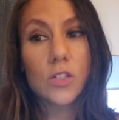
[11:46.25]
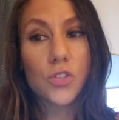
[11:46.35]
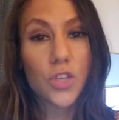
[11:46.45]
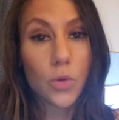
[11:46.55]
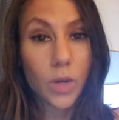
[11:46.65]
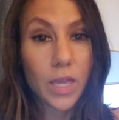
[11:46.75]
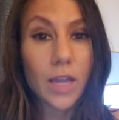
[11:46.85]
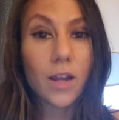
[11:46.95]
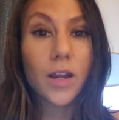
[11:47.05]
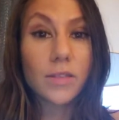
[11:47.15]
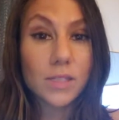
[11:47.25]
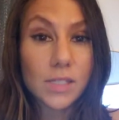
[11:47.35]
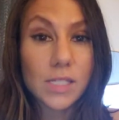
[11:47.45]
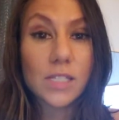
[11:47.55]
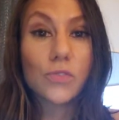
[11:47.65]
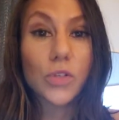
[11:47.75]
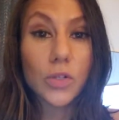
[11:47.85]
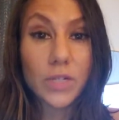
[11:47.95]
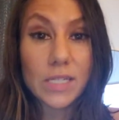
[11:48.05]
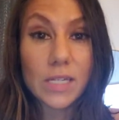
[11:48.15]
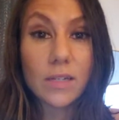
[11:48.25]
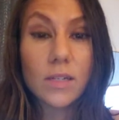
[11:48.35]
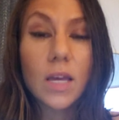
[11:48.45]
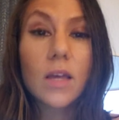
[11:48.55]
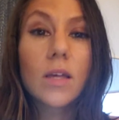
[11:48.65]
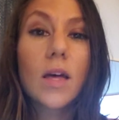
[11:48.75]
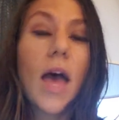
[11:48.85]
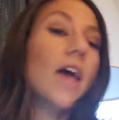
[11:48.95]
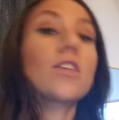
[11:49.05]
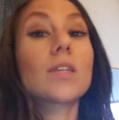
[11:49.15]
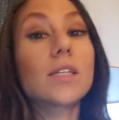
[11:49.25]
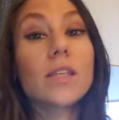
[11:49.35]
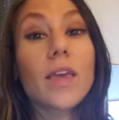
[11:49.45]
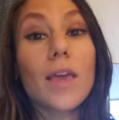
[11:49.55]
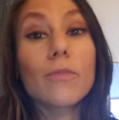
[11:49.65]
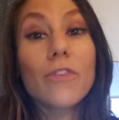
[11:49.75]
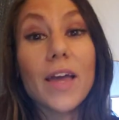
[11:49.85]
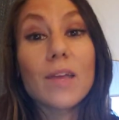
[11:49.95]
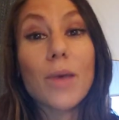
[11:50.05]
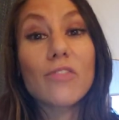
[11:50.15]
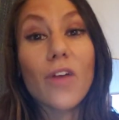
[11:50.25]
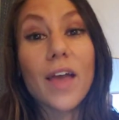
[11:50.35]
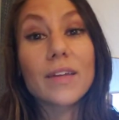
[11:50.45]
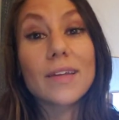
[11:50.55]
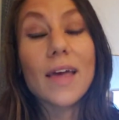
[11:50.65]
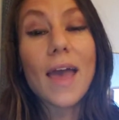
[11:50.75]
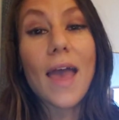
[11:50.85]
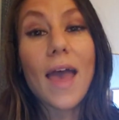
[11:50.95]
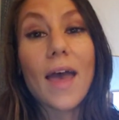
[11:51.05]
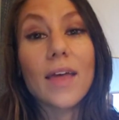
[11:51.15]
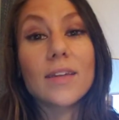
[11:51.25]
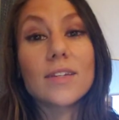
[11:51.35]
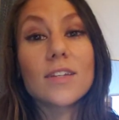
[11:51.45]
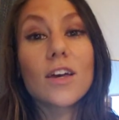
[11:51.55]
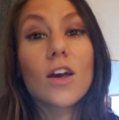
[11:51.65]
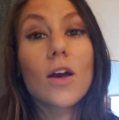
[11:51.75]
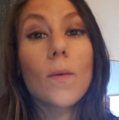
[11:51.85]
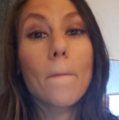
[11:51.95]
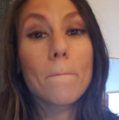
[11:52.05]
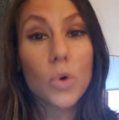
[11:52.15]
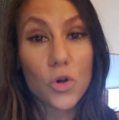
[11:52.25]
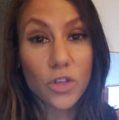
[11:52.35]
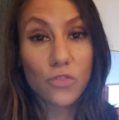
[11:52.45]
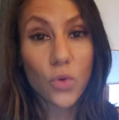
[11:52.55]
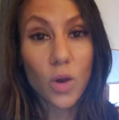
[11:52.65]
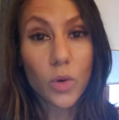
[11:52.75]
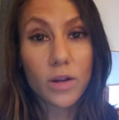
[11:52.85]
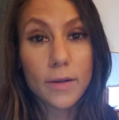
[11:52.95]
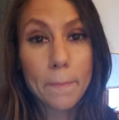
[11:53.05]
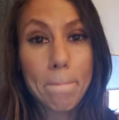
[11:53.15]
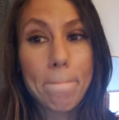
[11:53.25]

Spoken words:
So you are here in this season for a reason, and you need to keep fighting, my friend, and pulling forward,